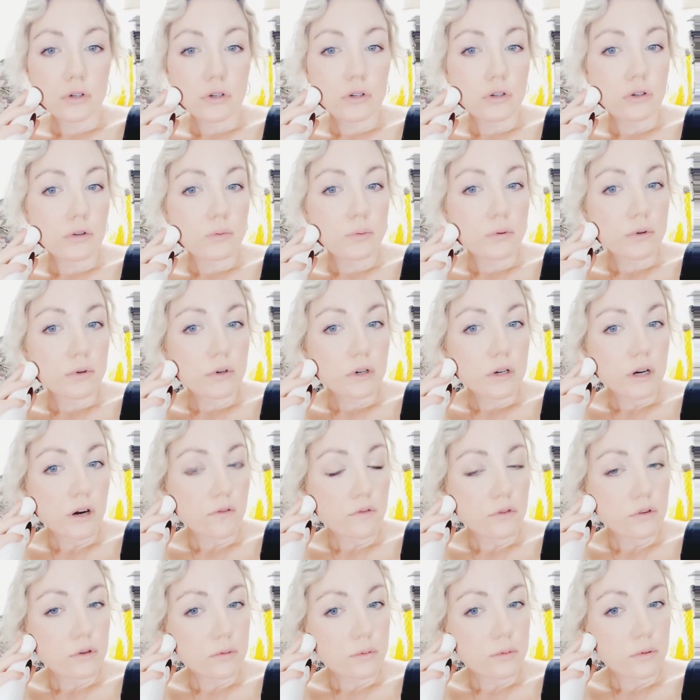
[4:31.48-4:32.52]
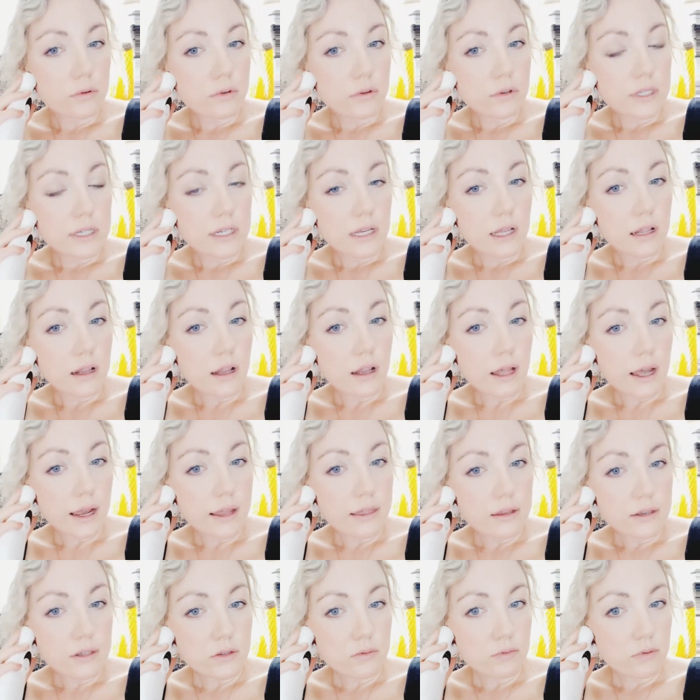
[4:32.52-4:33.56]
super comfortable to
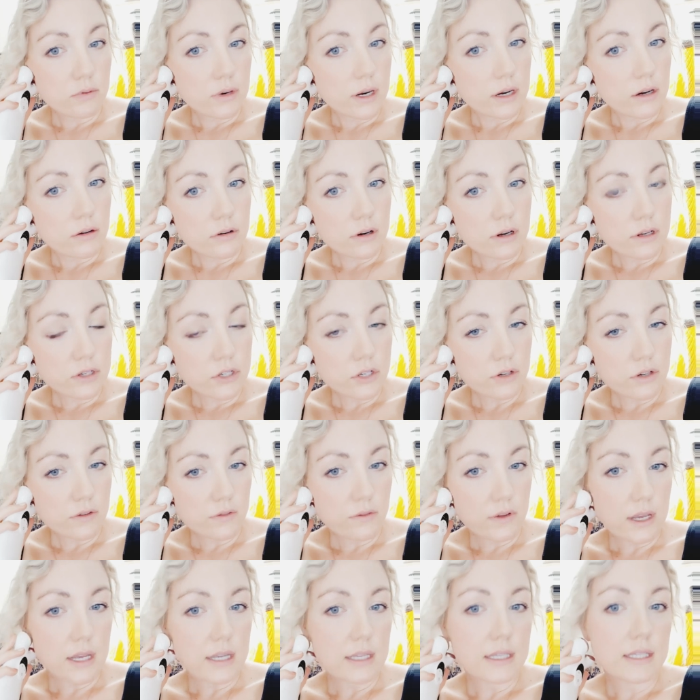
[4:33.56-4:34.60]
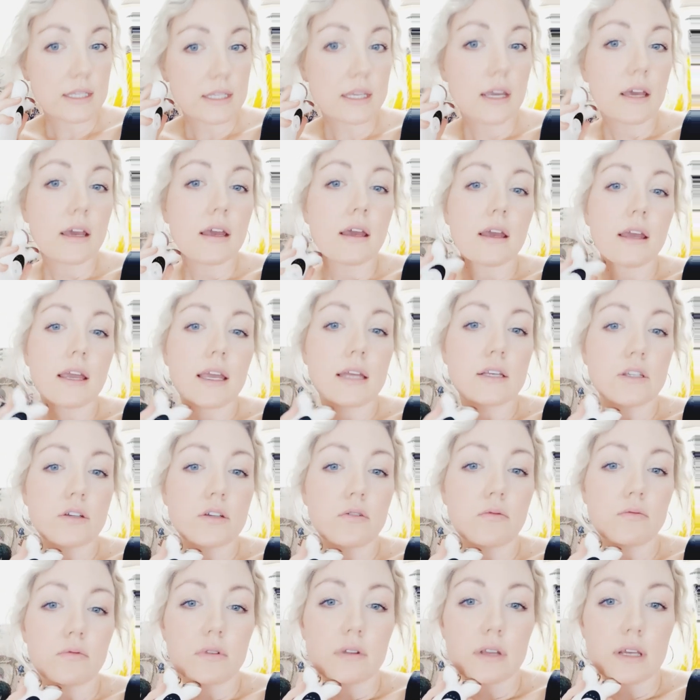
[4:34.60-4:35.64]
glide this right across your face and
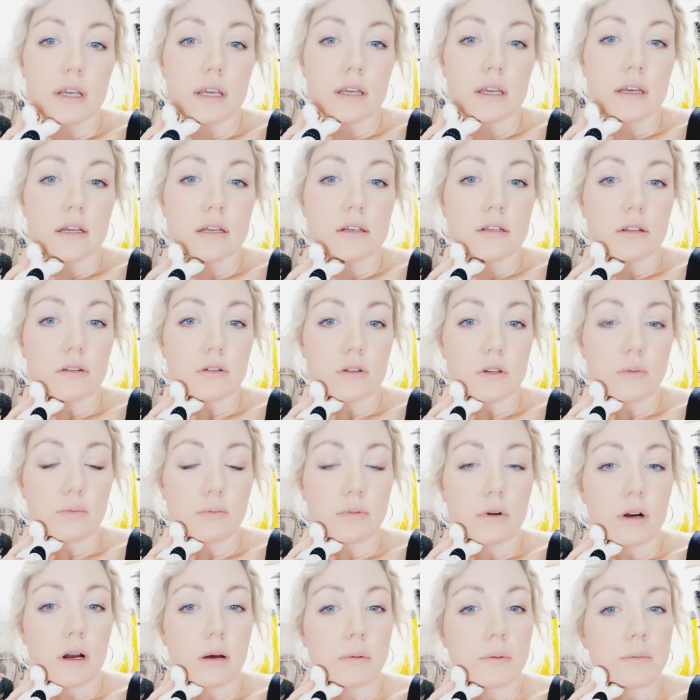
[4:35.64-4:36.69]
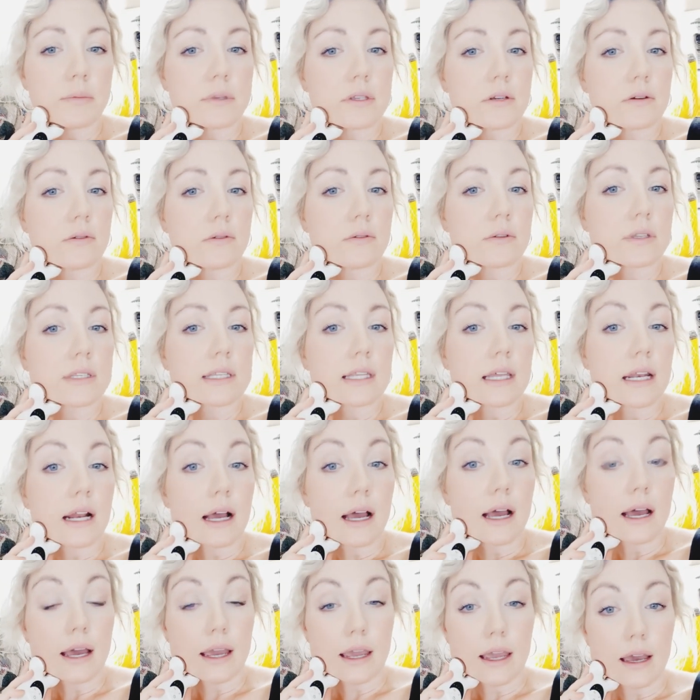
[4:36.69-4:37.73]
to really get into those problem zones that
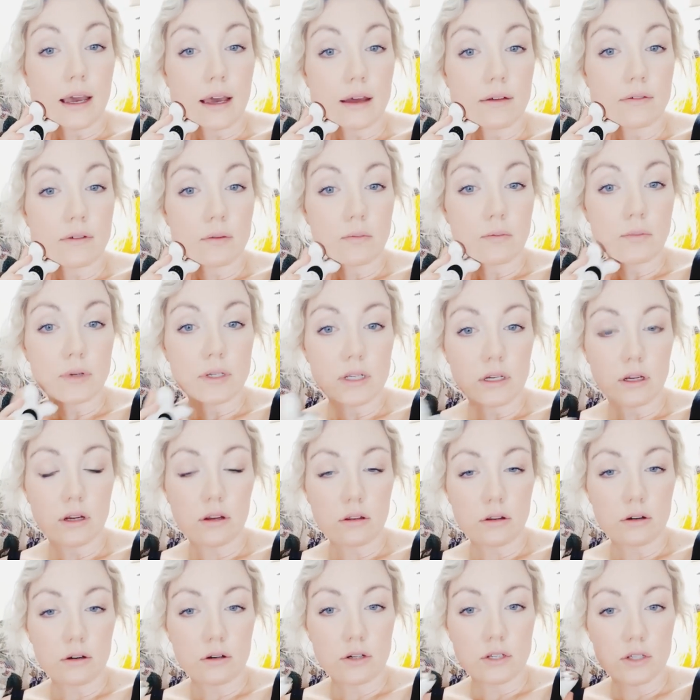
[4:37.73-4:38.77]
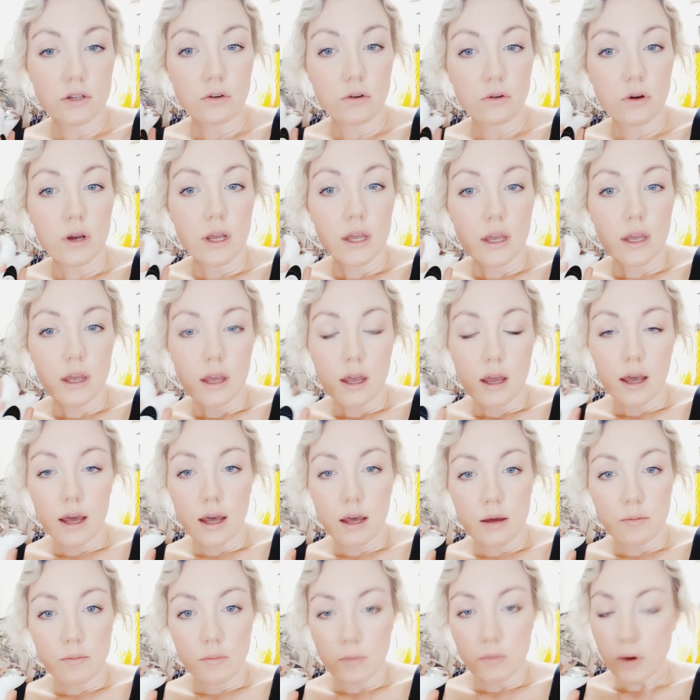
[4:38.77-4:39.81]
I have in particular. So
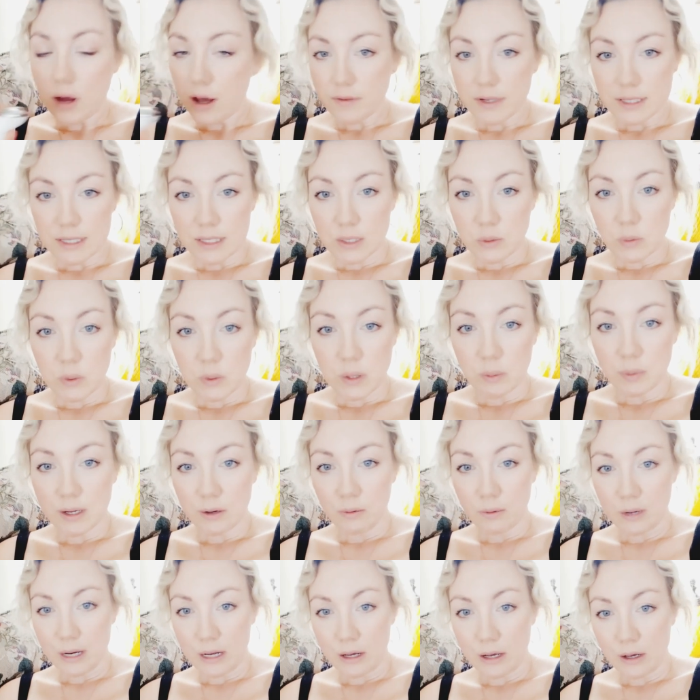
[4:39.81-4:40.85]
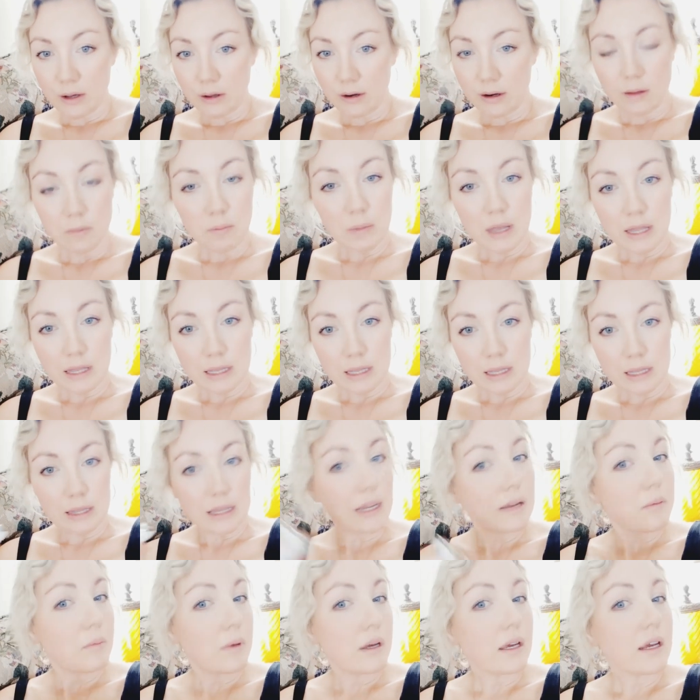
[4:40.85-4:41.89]
obviously with a big round melon
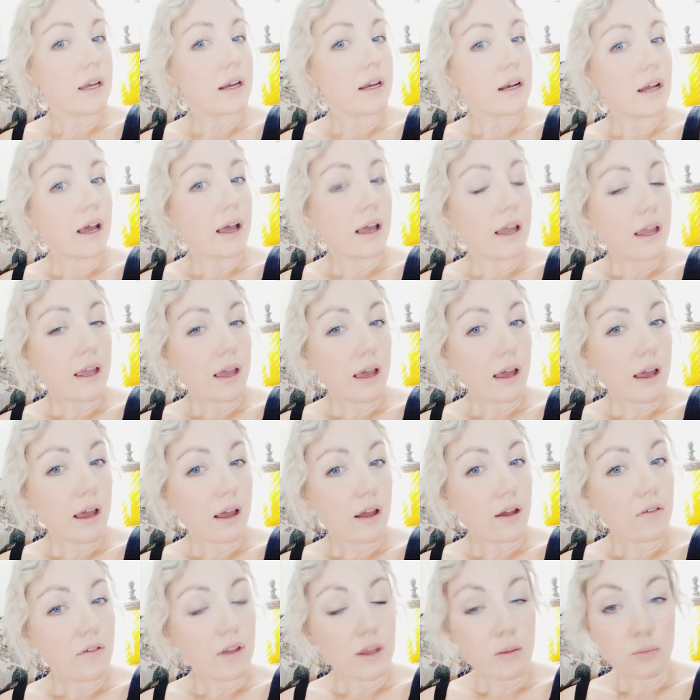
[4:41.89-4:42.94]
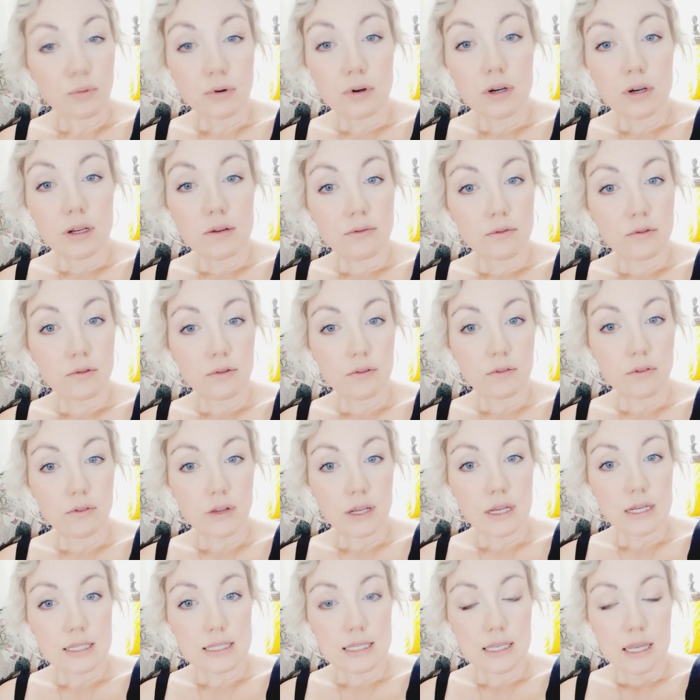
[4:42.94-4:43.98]
like mine, I have a pretty full
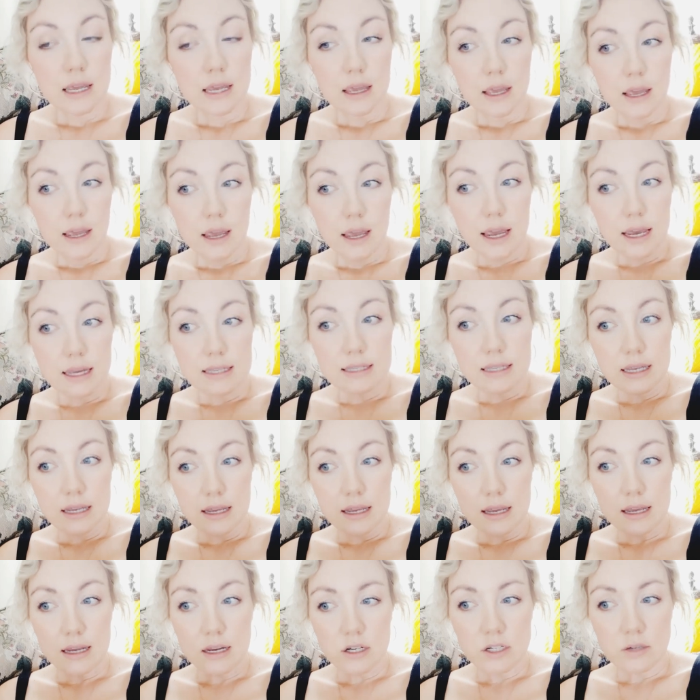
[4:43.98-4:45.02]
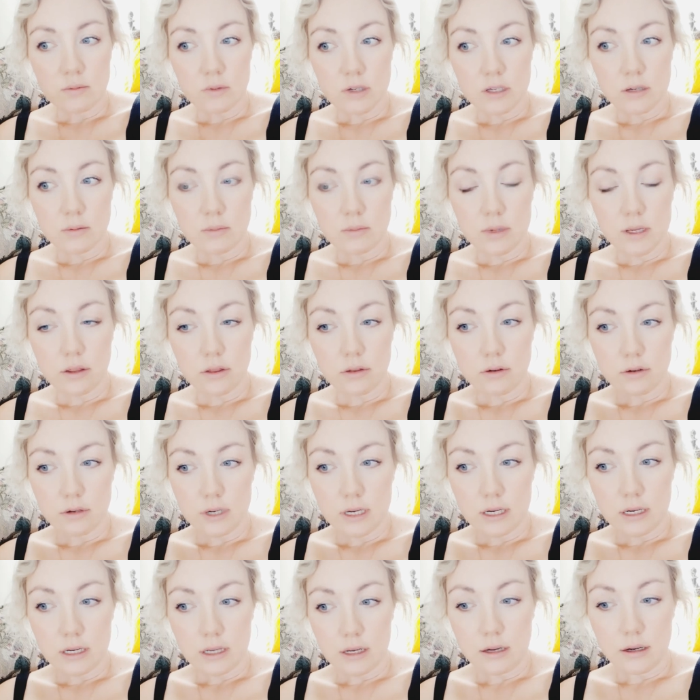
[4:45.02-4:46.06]
face. As I age, I'm going to be
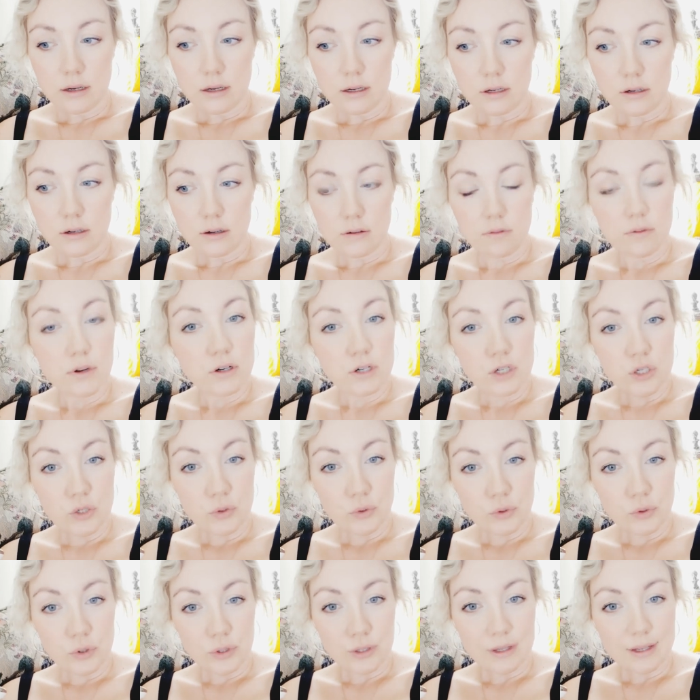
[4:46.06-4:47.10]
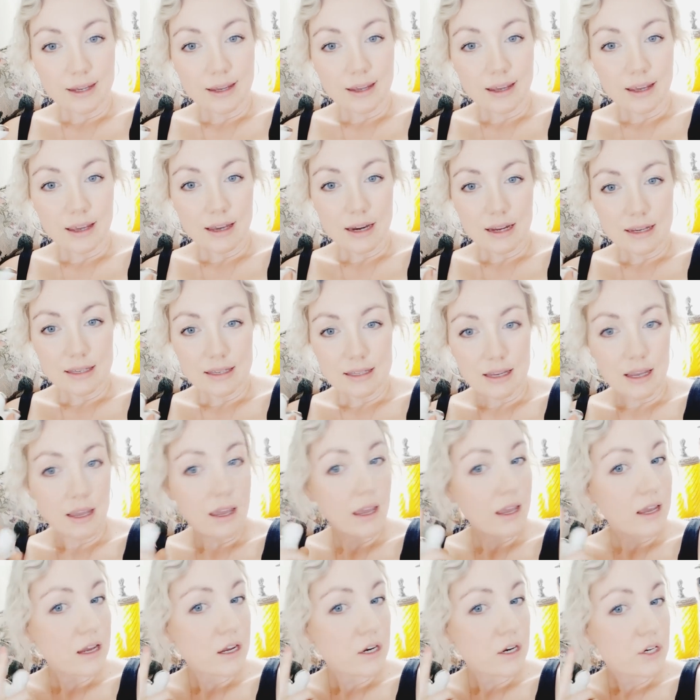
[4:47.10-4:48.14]
39 here very shortly, and as I
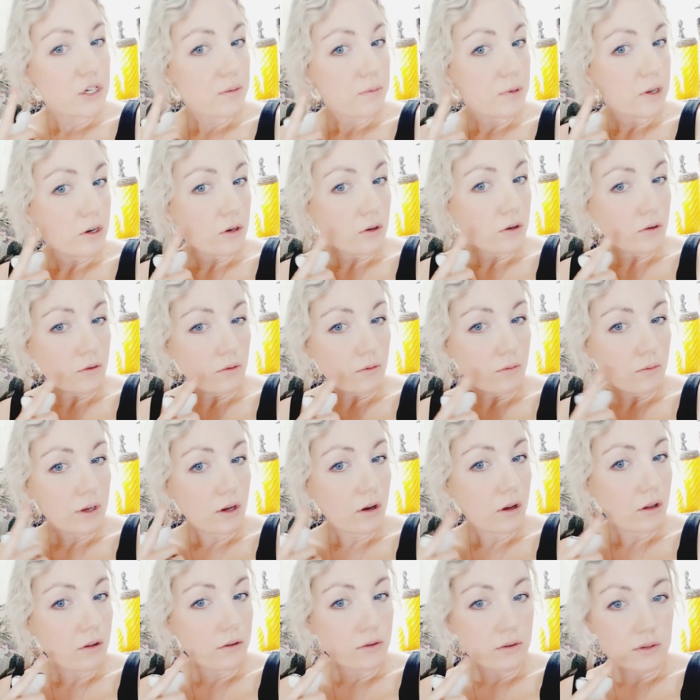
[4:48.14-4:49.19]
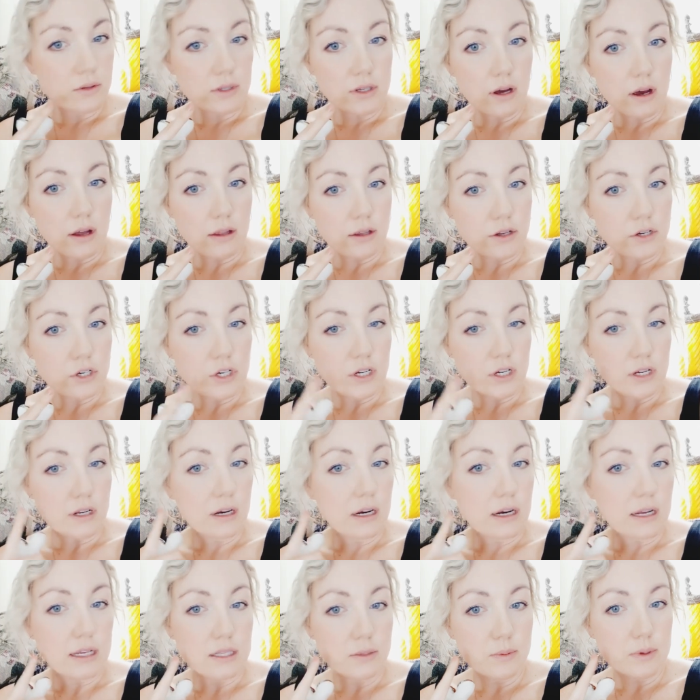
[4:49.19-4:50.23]
age, you know, we all lose collagen,
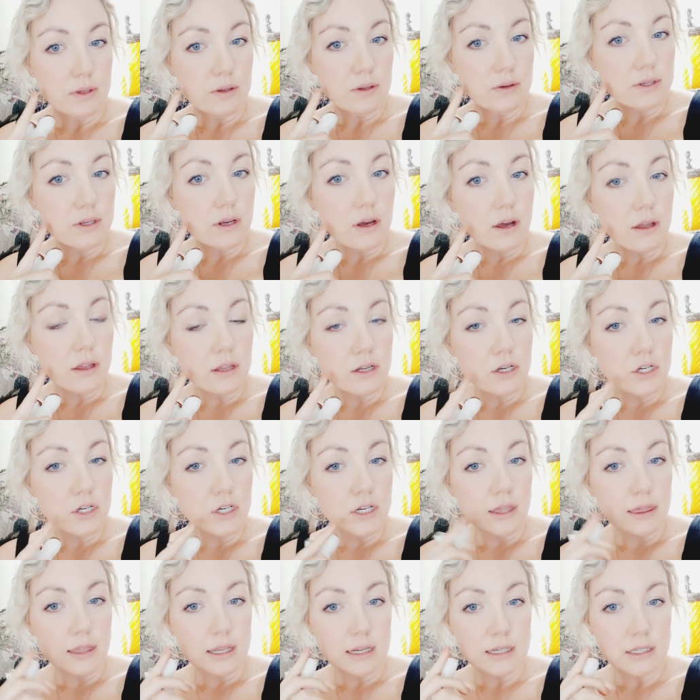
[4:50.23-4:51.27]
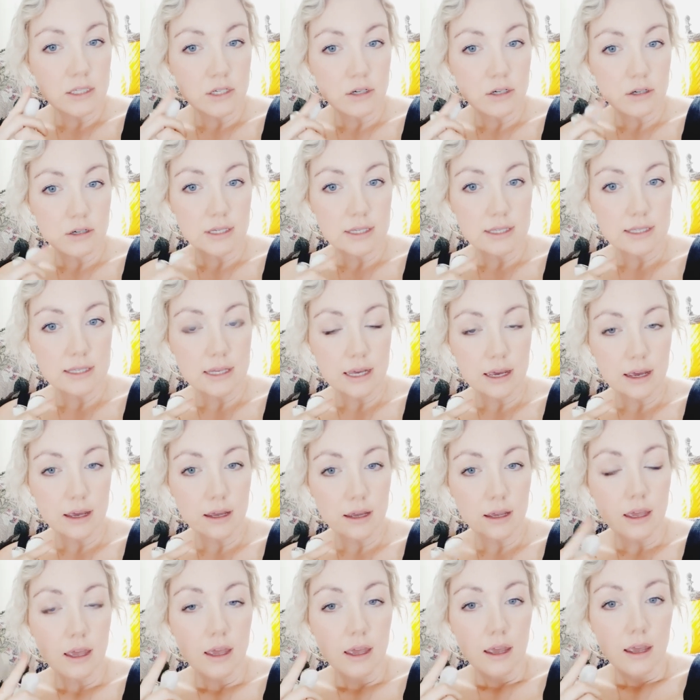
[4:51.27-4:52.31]
and as we lose collagen, things start to
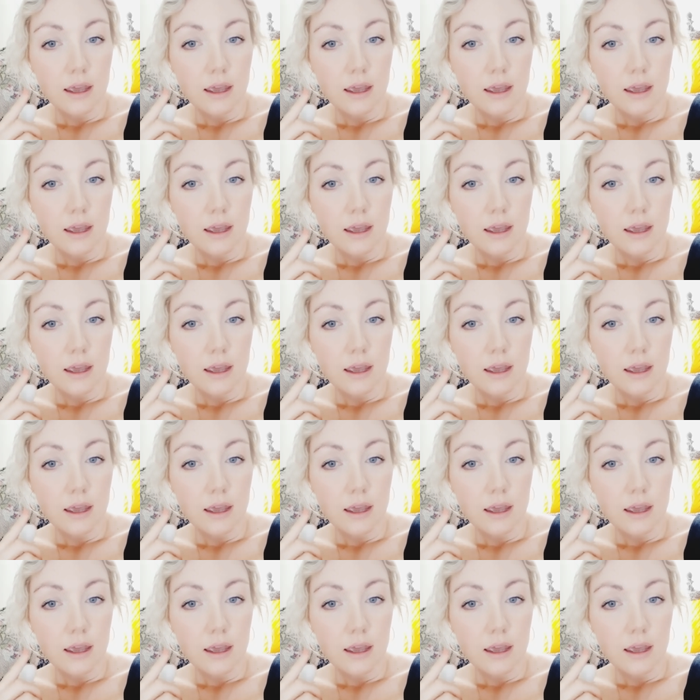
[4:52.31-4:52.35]
sag.